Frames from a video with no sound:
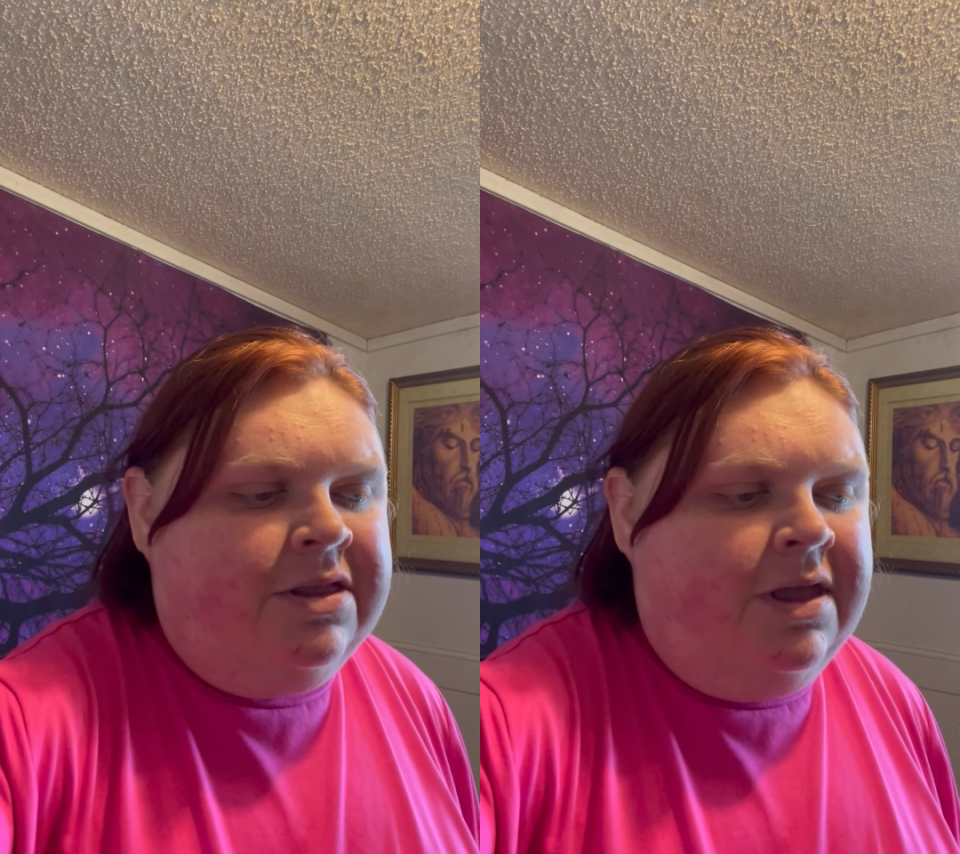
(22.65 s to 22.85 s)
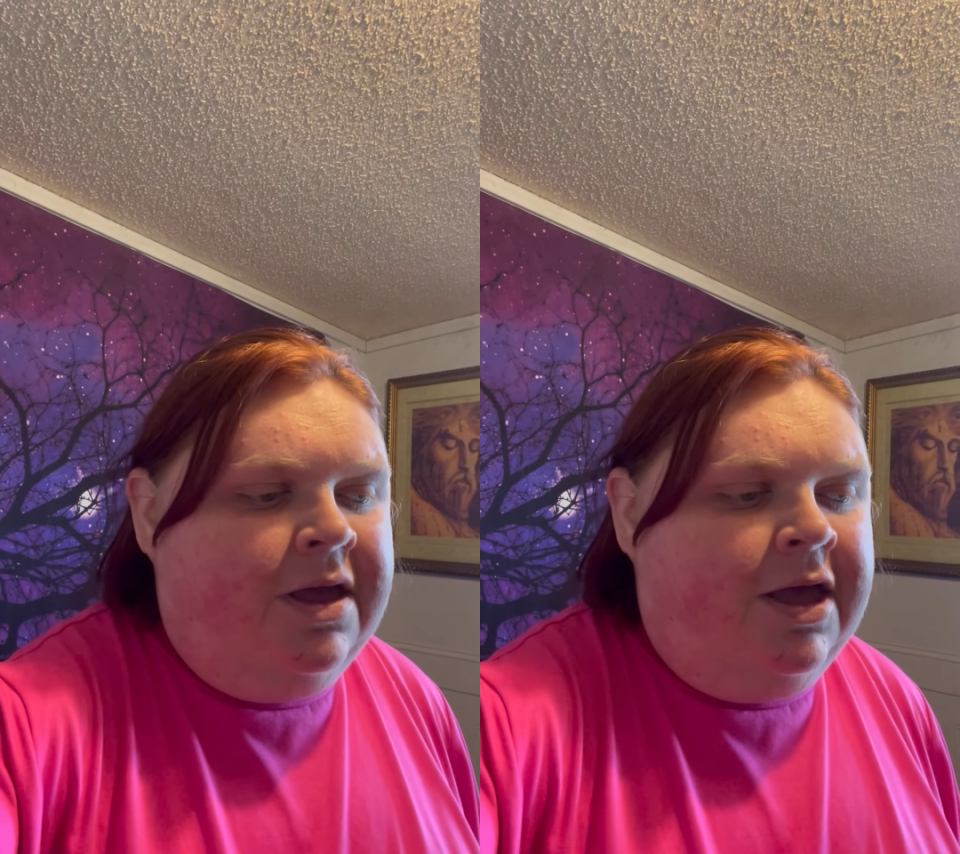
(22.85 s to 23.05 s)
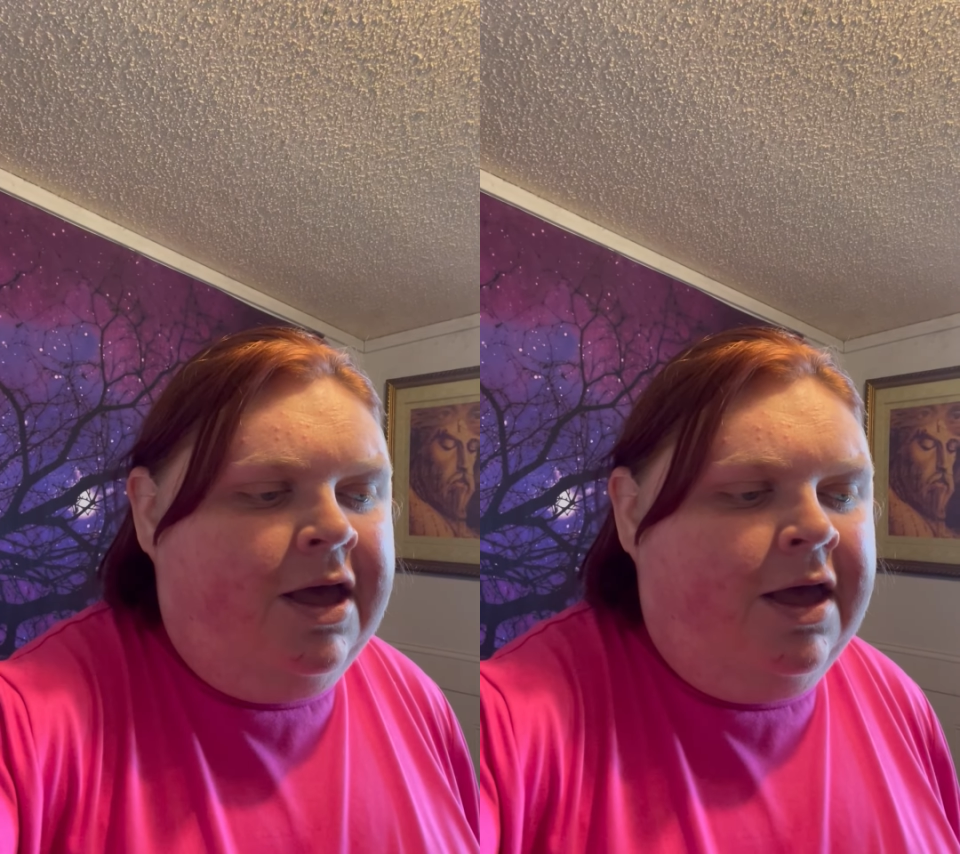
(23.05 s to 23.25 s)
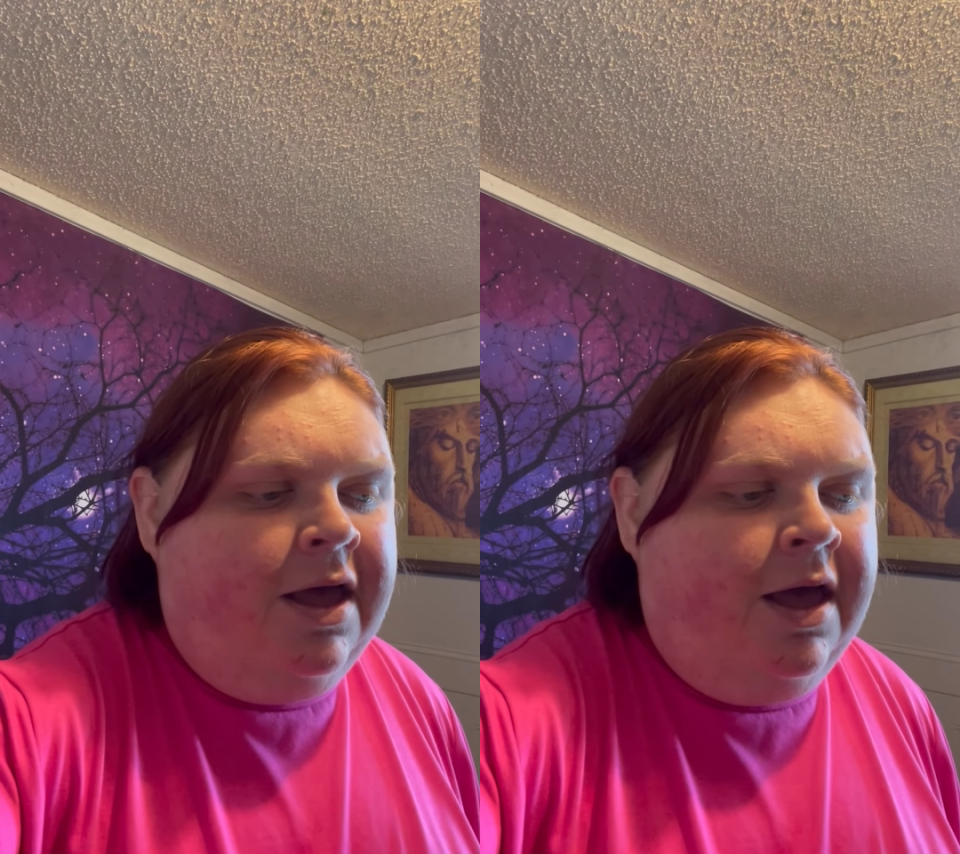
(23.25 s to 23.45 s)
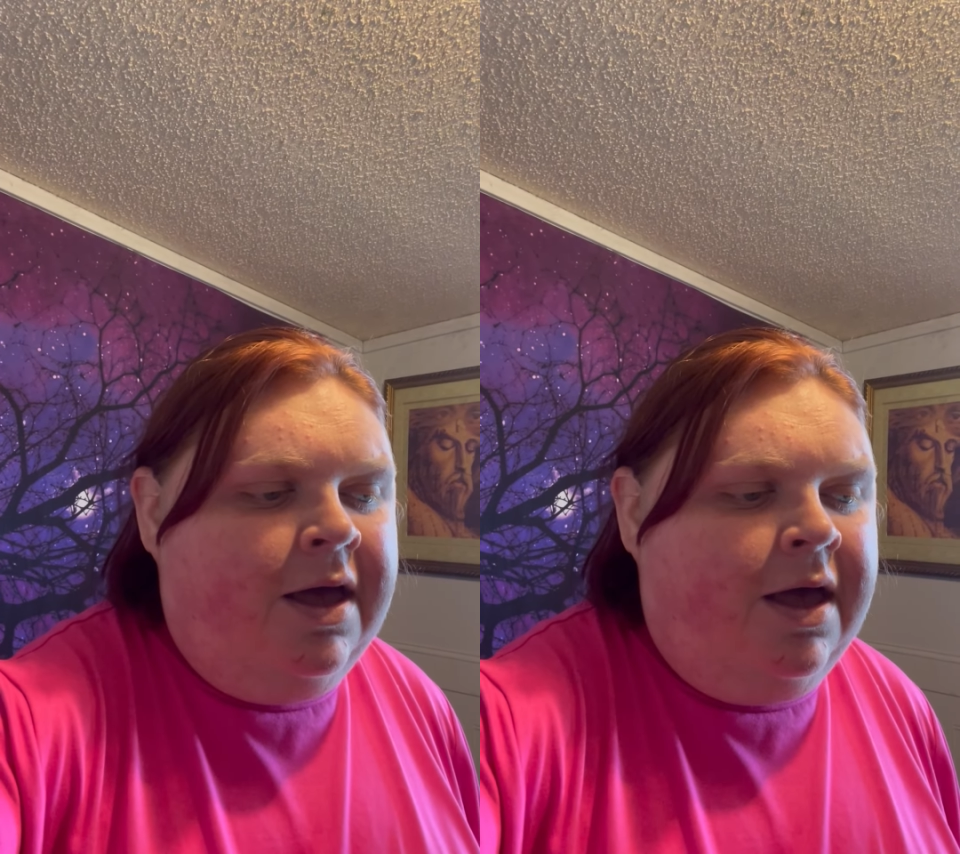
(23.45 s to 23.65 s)

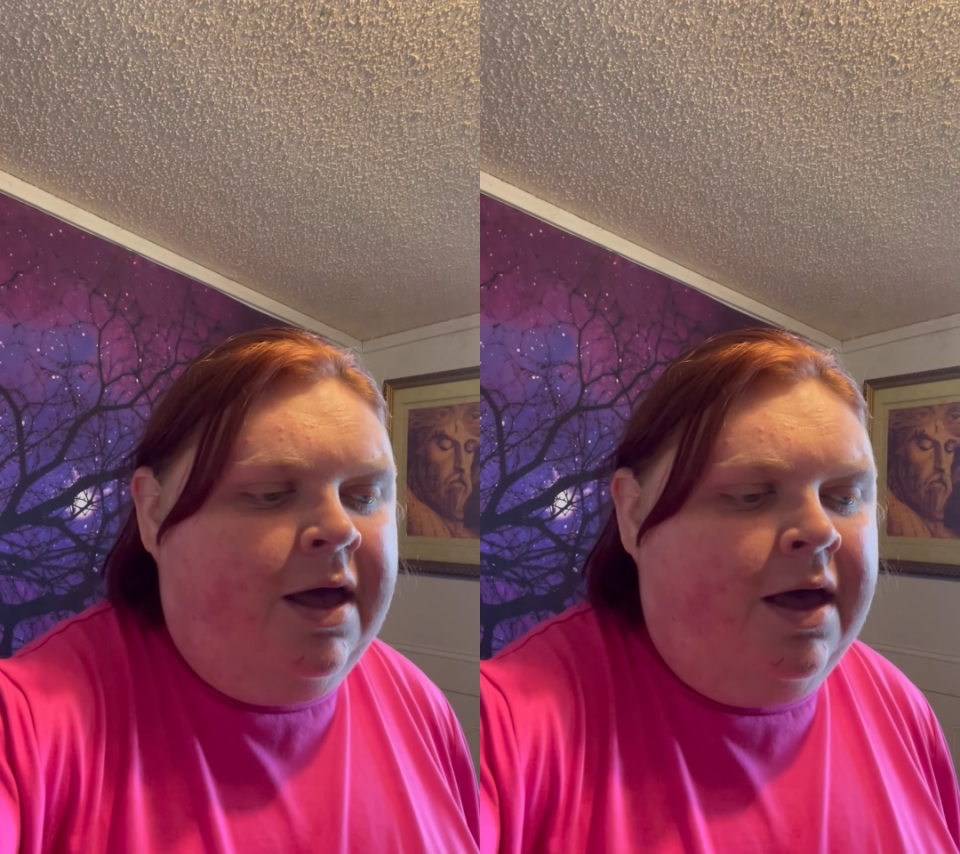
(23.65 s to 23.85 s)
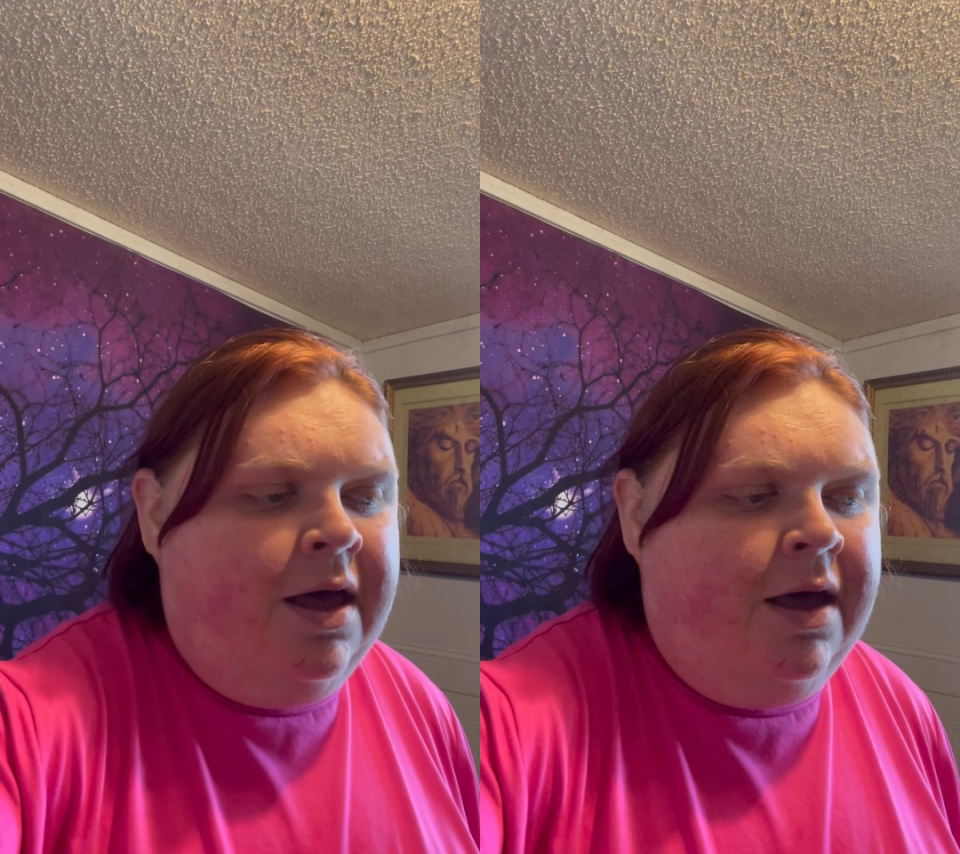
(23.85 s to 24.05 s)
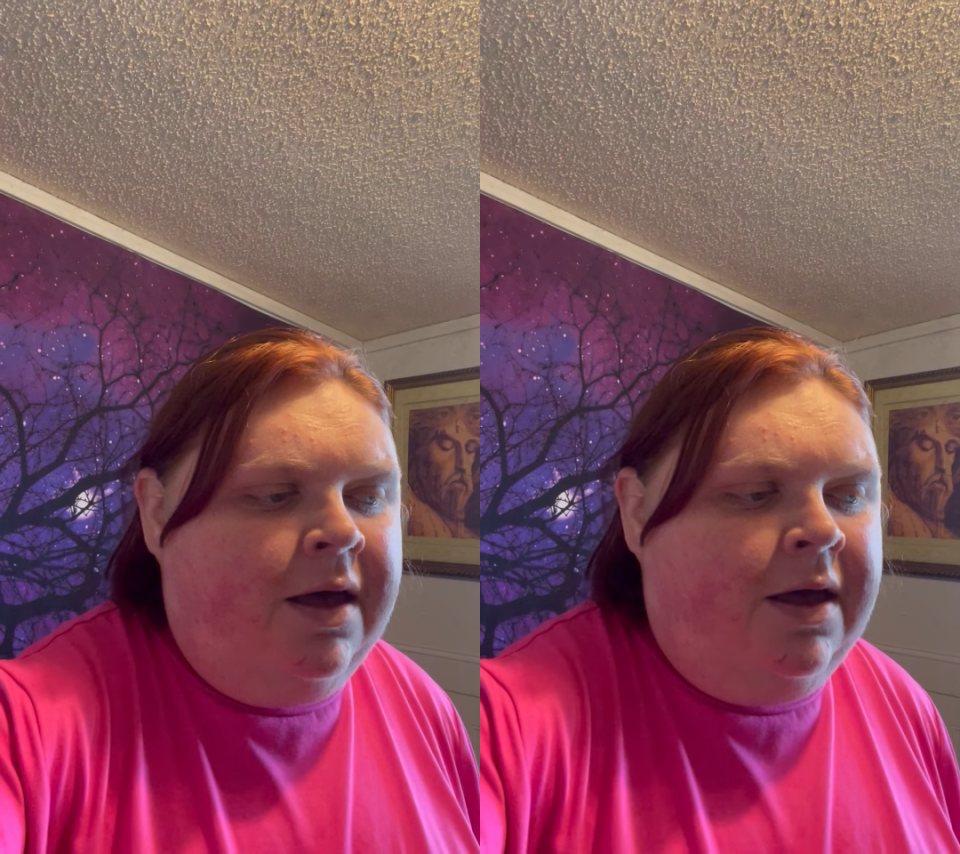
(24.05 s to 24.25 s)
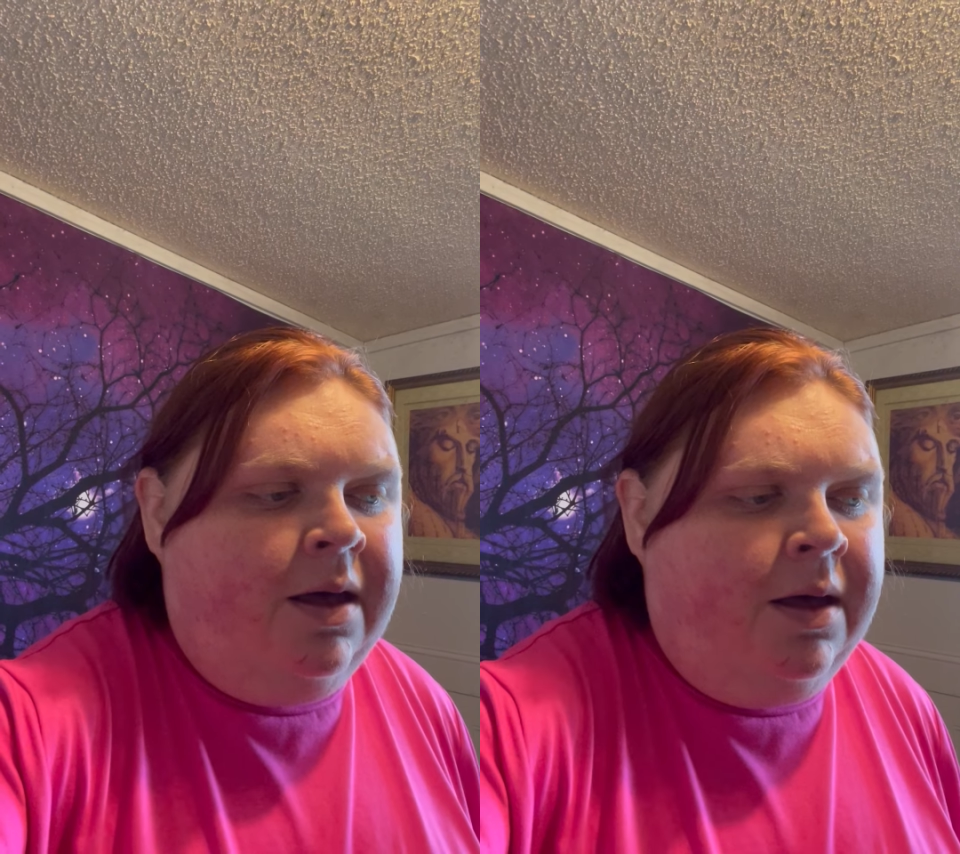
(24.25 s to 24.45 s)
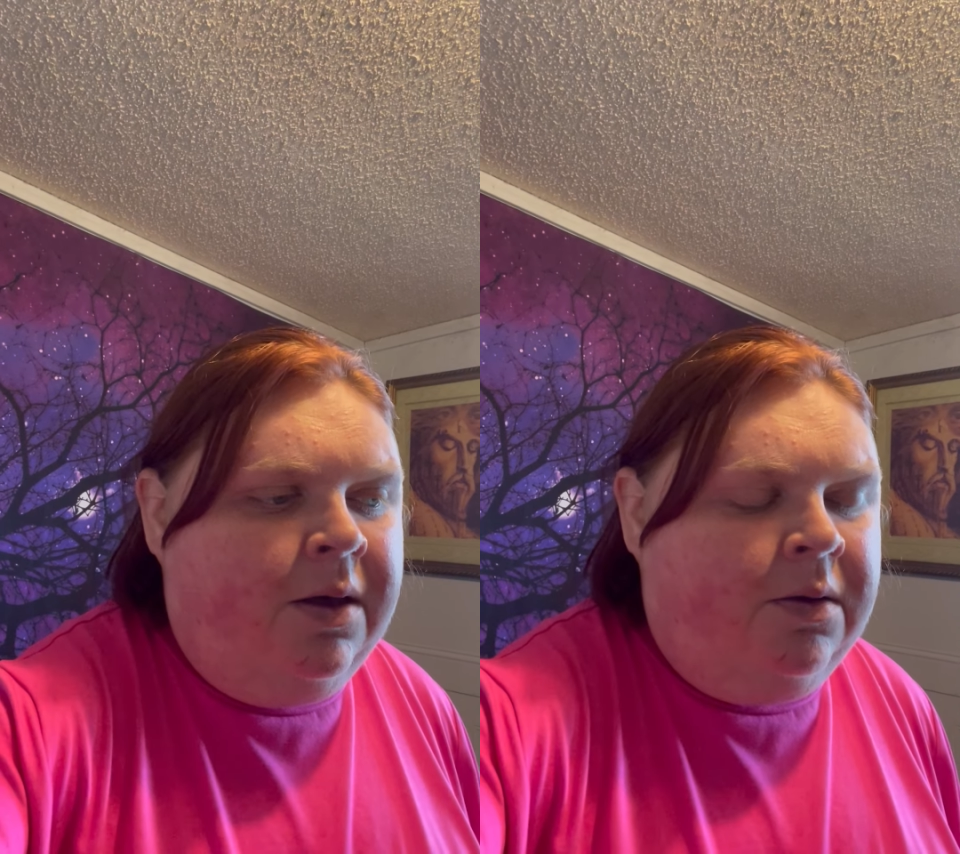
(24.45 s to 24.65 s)

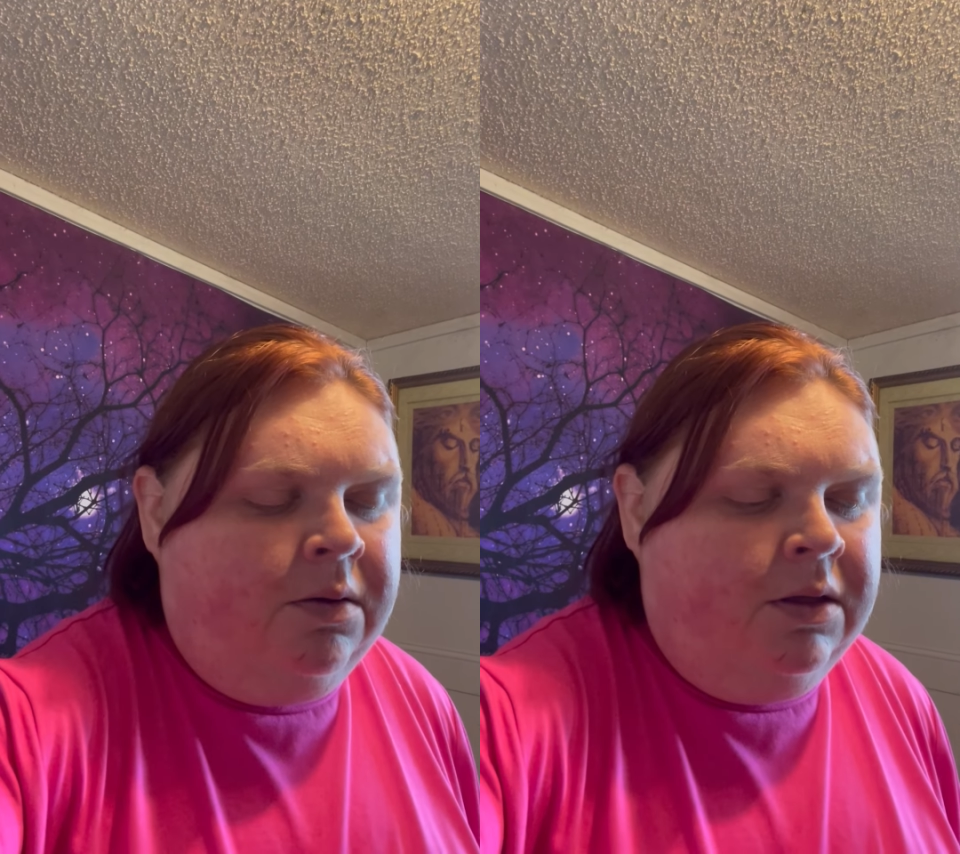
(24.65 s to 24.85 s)
now